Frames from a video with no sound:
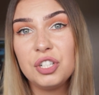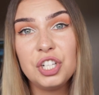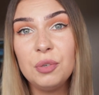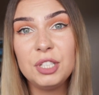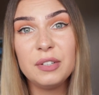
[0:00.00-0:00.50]

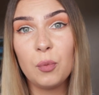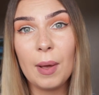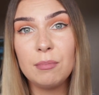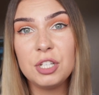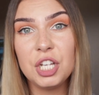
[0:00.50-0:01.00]
too much of a
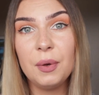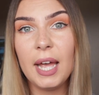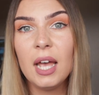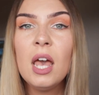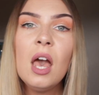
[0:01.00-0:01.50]
wimp to do
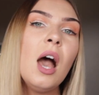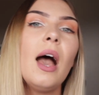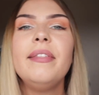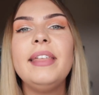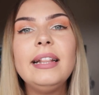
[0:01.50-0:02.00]
it.
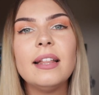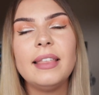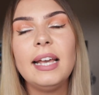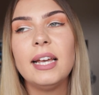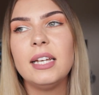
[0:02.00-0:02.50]
I think the
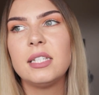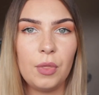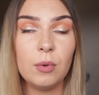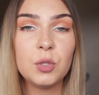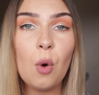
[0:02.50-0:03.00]
thing is,
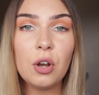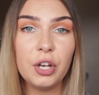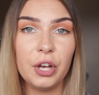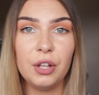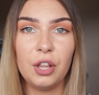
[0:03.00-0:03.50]
there was one
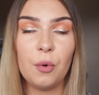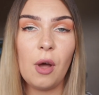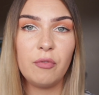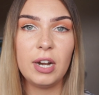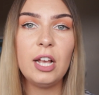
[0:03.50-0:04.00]
girl who
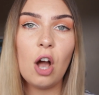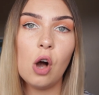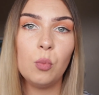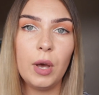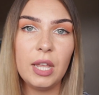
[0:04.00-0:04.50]
I really got
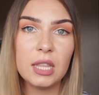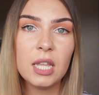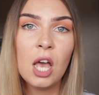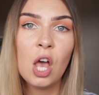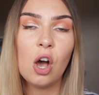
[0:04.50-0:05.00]
on with
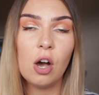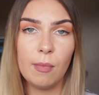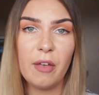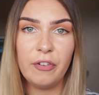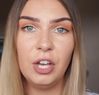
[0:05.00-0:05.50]
on
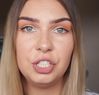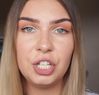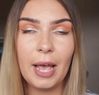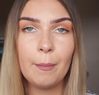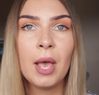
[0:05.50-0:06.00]
my first
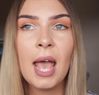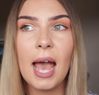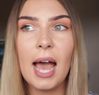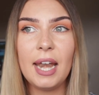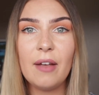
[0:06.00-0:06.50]
ship,
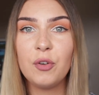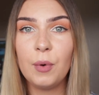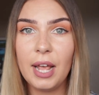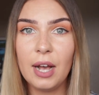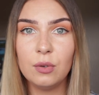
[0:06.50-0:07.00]
and
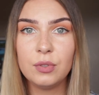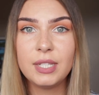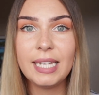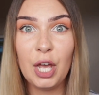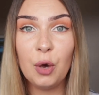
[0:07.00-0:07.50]
everyone
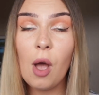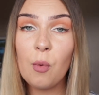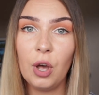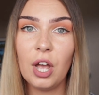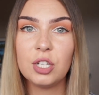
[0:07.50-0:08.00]
else who I
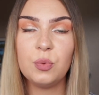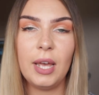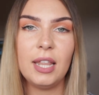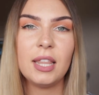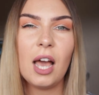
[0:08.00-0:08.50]
worked
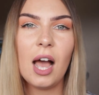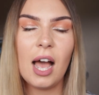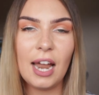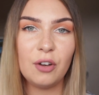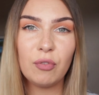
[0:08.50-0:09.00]
with,
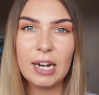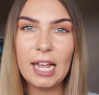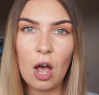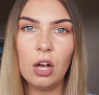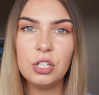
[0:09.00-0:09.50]
I had a
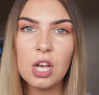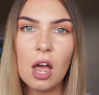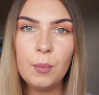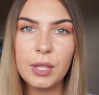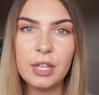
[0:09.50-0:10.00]
really hard
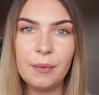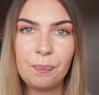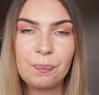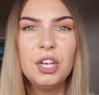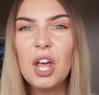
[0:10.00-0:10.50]
time with them.
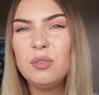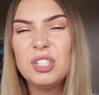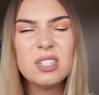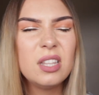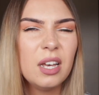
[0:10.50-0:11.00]
You know,
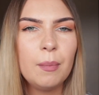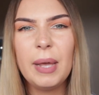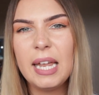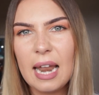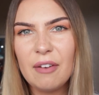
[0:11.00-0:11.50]
just the
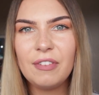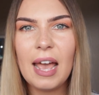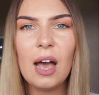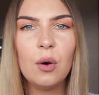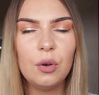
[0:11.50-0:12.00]
being left
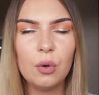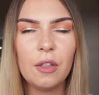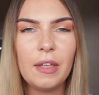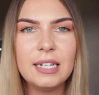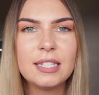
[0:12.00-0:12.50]
out and all
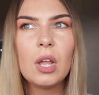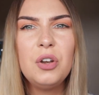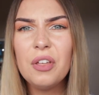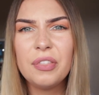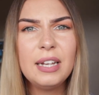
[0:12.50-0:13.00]
of this.
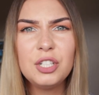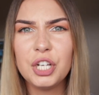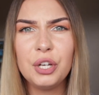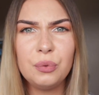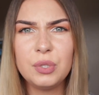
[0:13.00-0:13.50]
Nothing
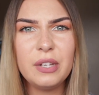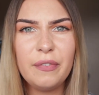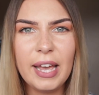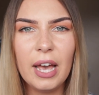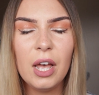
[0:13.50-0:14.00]
too
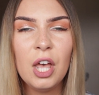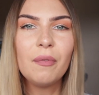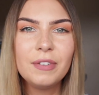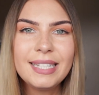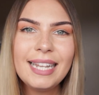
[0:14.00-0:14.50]
severe. But
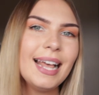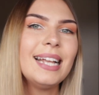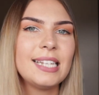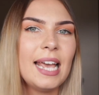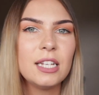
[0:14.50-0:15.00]
obviously
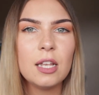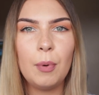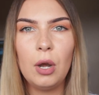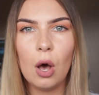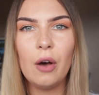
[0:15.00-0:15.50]
that takes
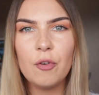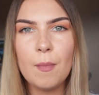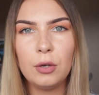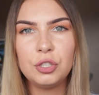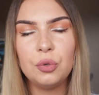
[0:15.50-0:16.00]
up a lot of
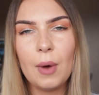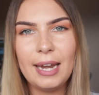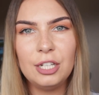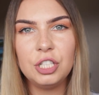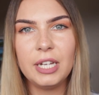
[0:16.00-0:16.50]
emotional
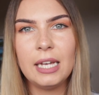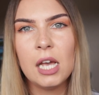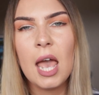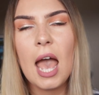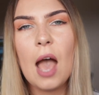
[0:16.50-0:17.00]
energy.
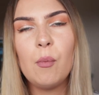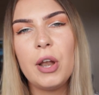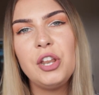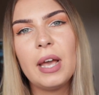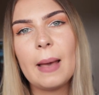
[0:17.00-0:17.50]
And
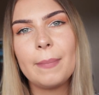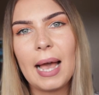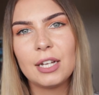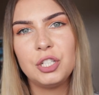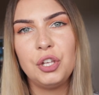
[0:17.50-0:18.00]
when you get
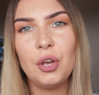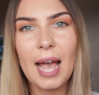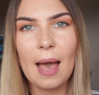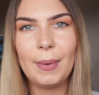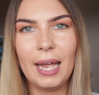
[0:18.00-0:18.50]
back to your
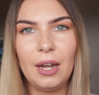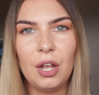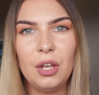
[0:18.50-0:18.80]
cabin,